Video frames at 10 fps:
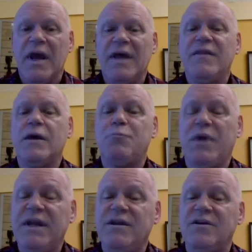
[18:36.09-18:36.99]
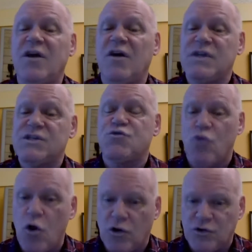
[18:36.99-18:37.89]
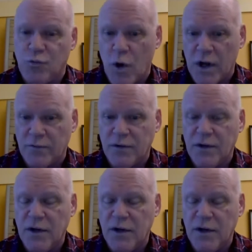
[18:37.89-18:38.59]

In the opinion of this wronged one,